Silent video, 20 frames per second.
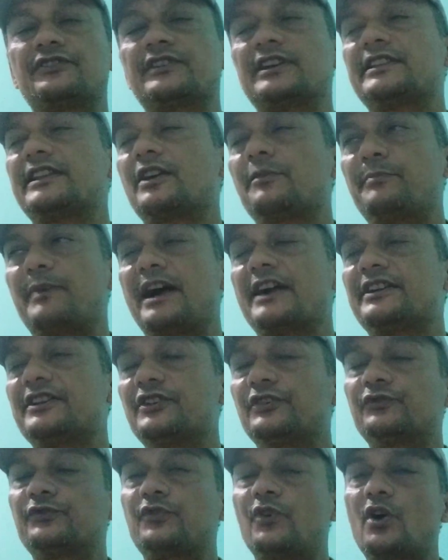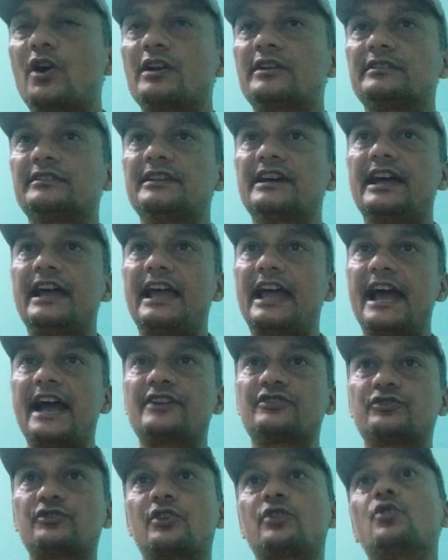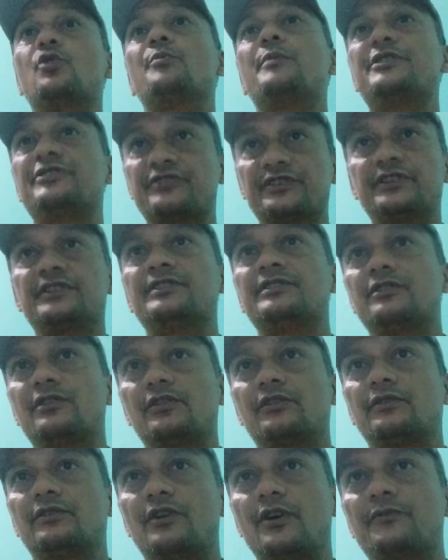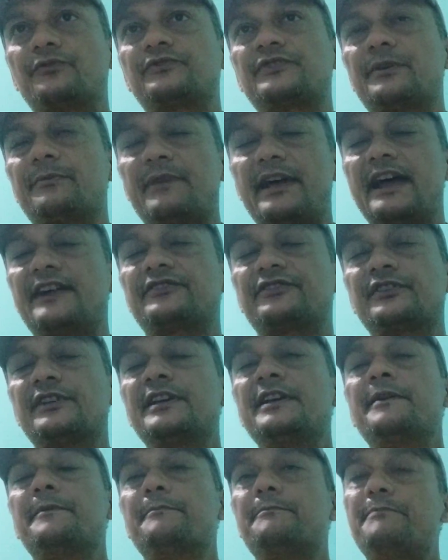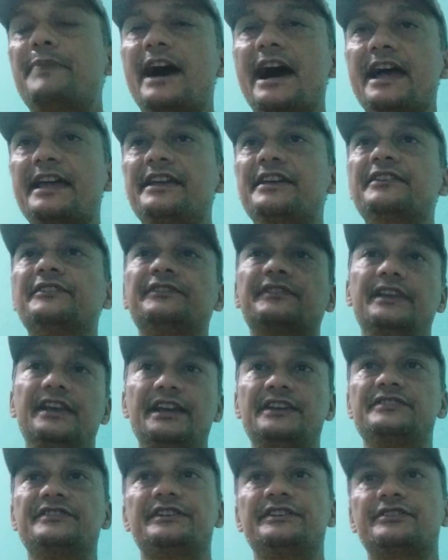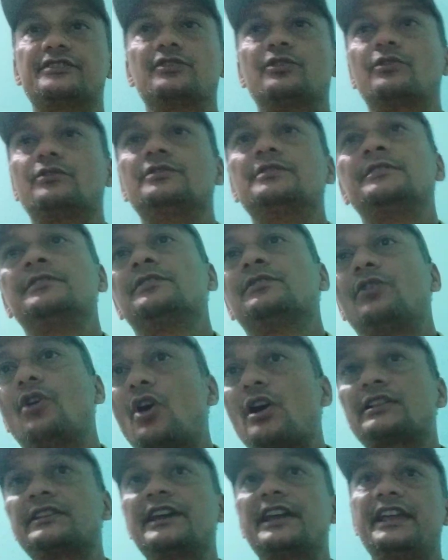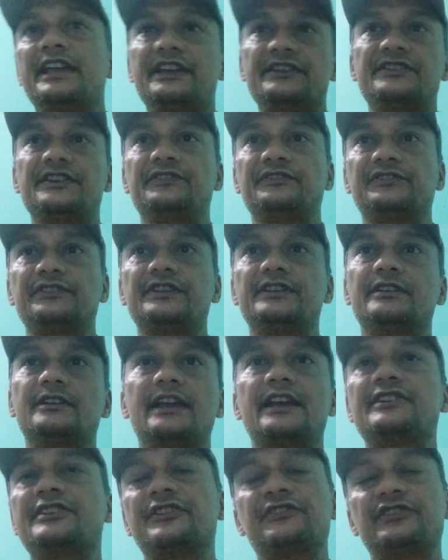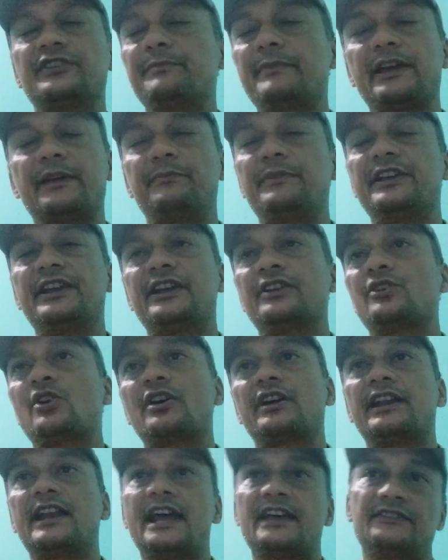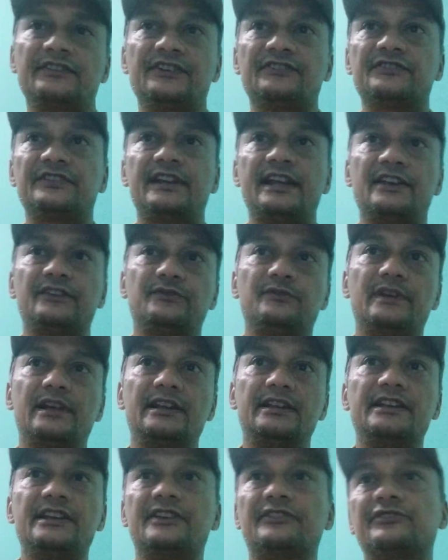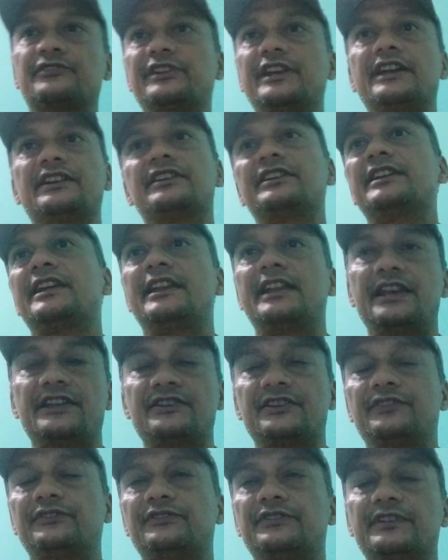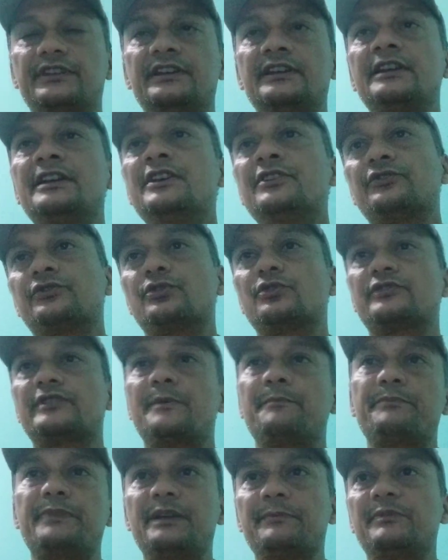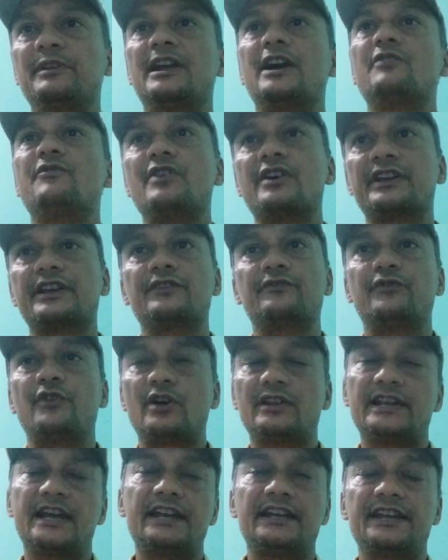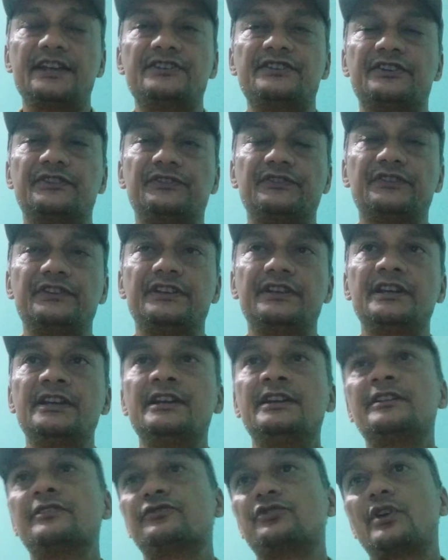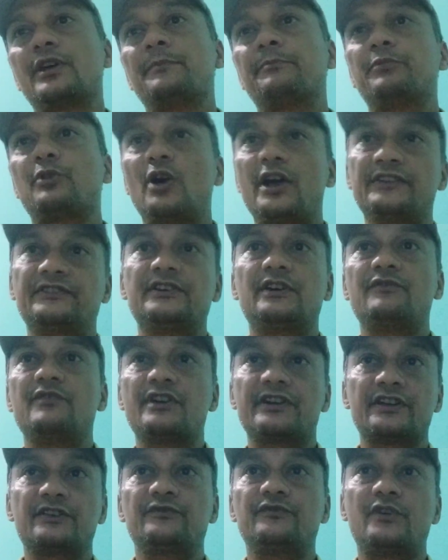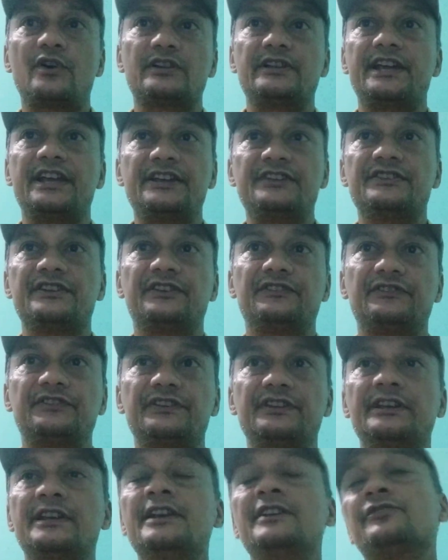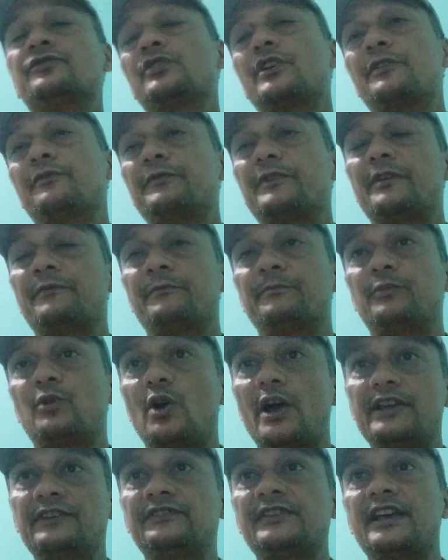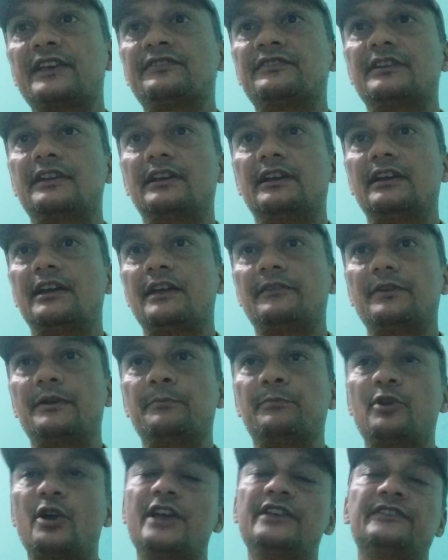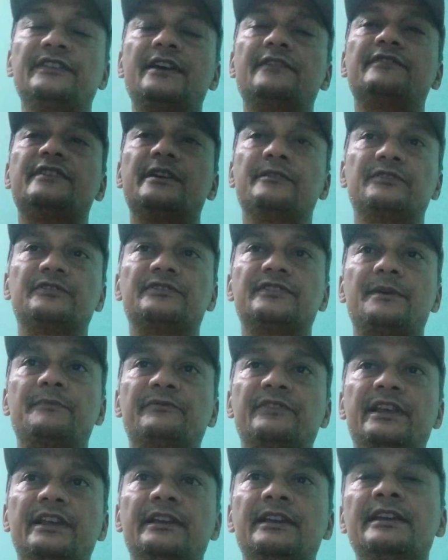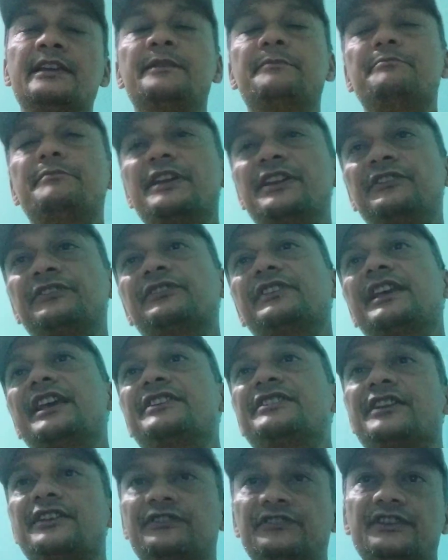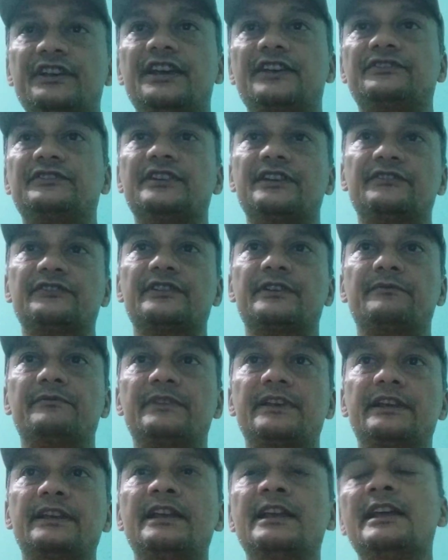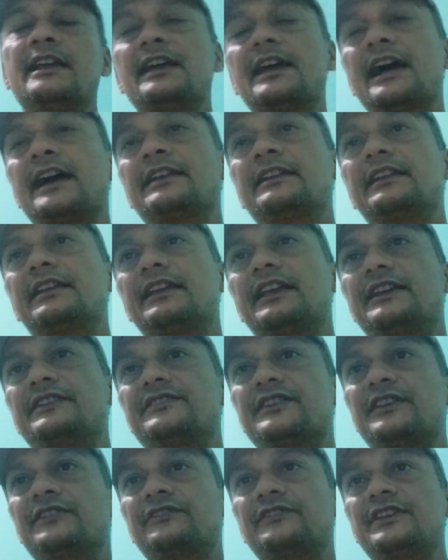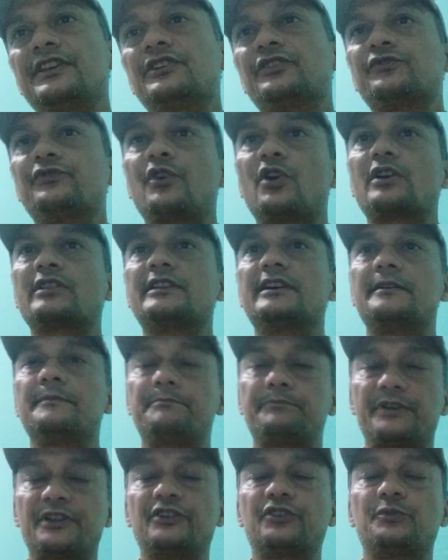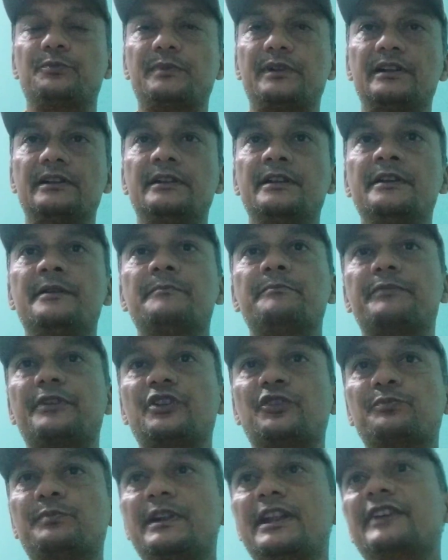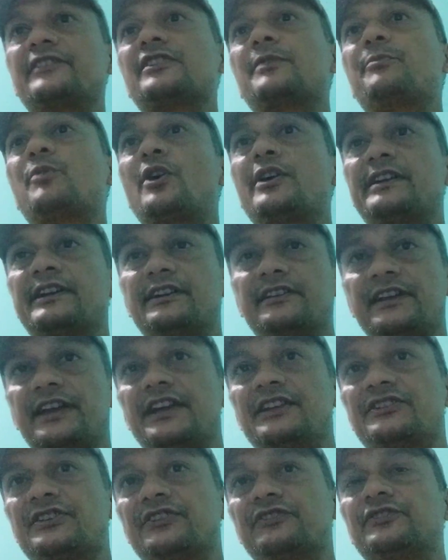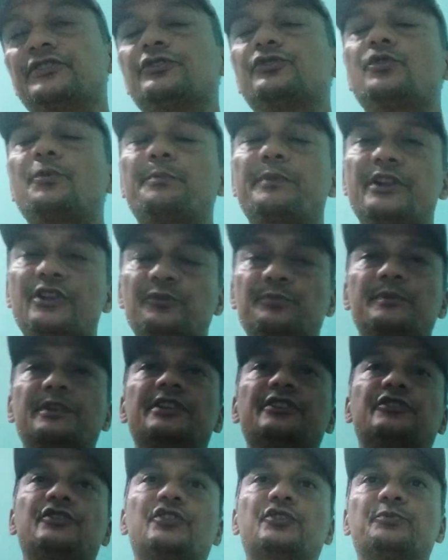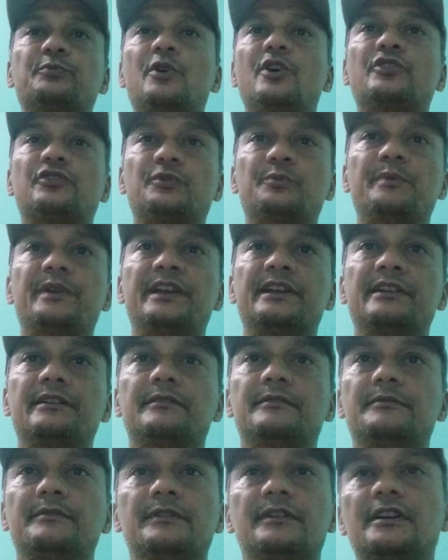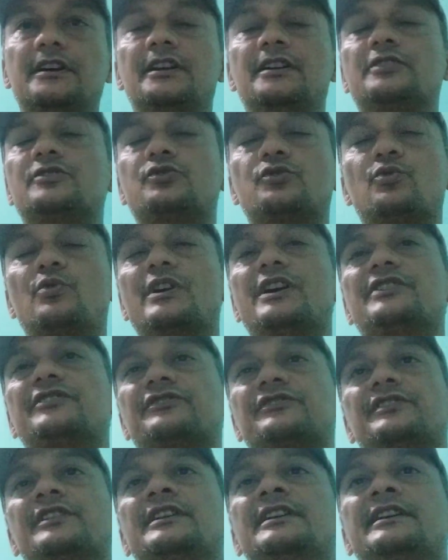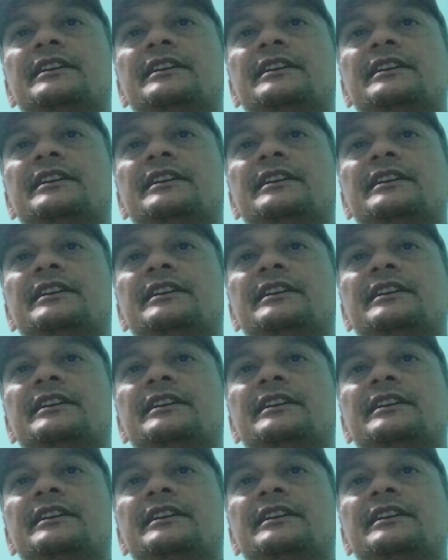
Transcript: other parties for the acts or omission of some acts by his agent or the agency. Agency may be an organization as well. He has created an agency. So some people are working for that agency. So employees are working for the agency. So if employees have done something, means agency has done something. And agency is for the principal. Principal has appointed the agency. So principal is responsible towards